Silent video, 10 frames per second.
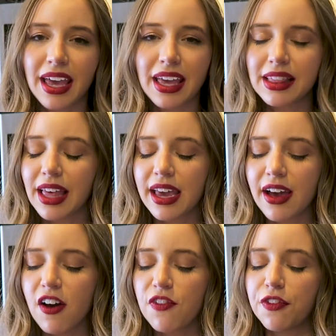it
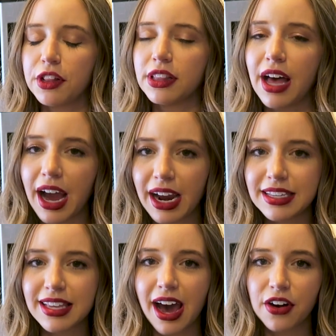like
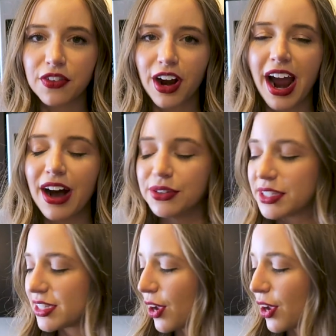flies out of our house.